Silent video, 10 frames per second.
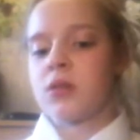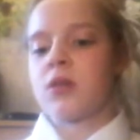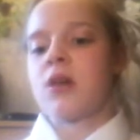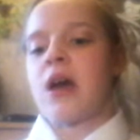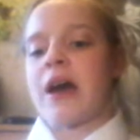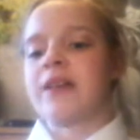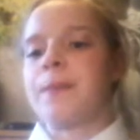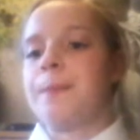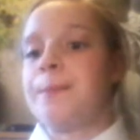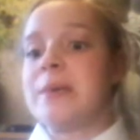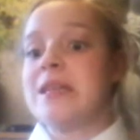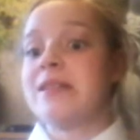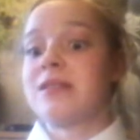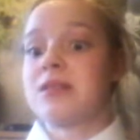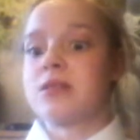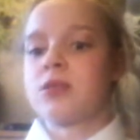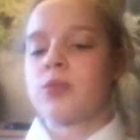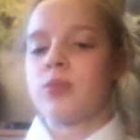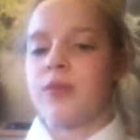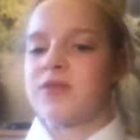and a beast
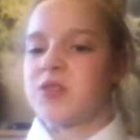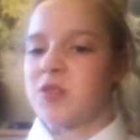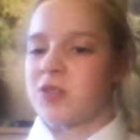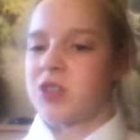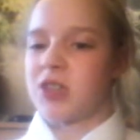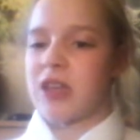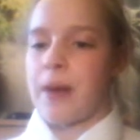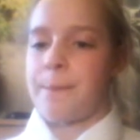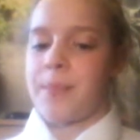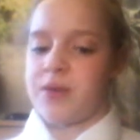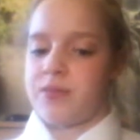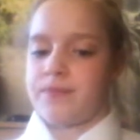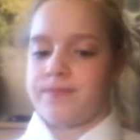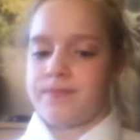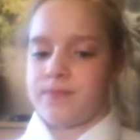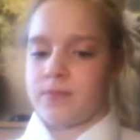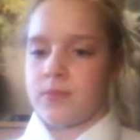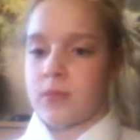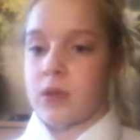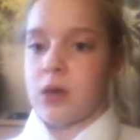with such a temper.
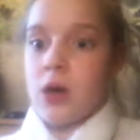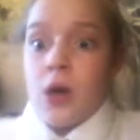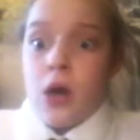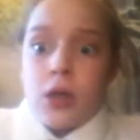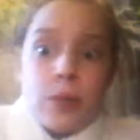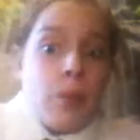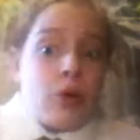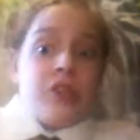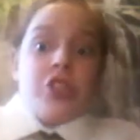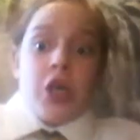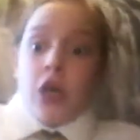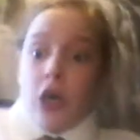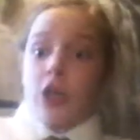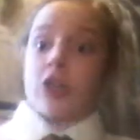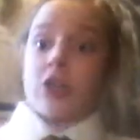The boy jerked,